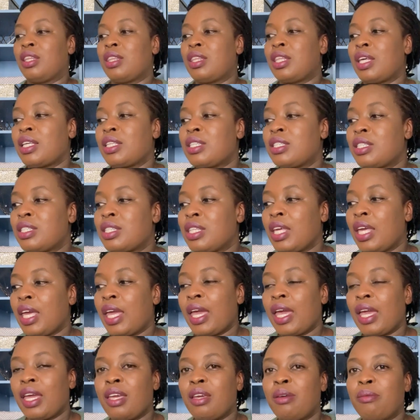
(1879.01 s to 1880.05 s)
That's the
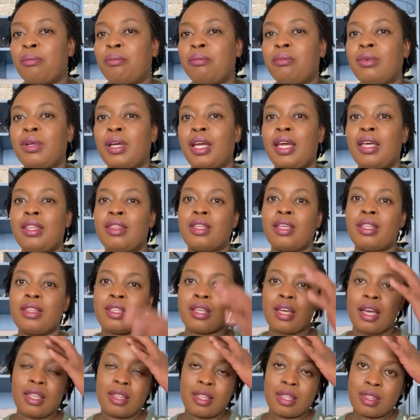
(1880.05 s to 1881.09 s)
aim. And then
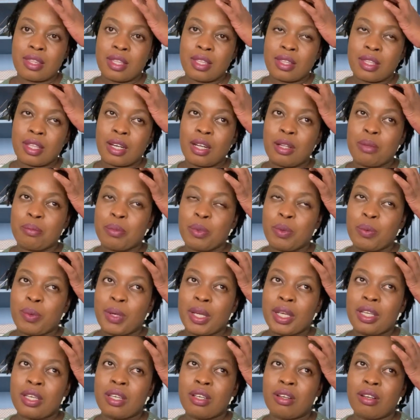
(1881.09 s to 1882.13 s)
the other thing that I'll be
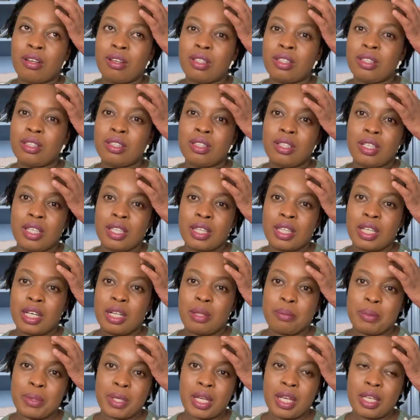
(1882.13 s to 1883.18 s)
working on, that I'll
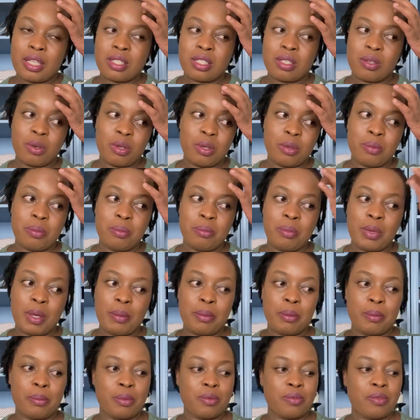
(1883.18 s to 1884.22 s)
be casting on
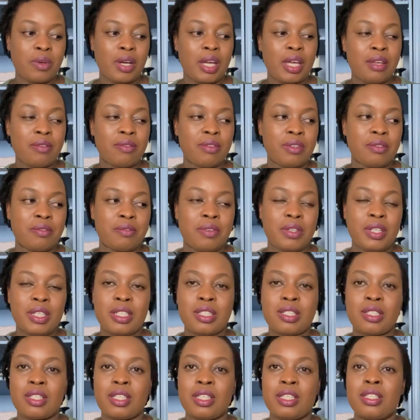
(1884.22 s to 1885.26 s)
maybe before I even
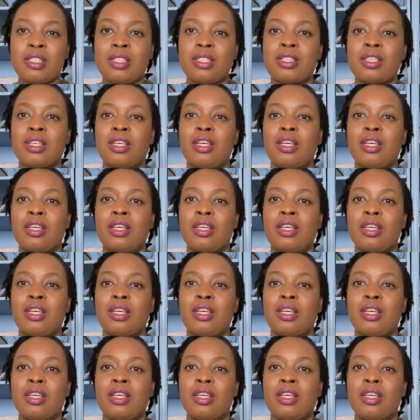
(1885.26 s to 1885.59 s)
finish this,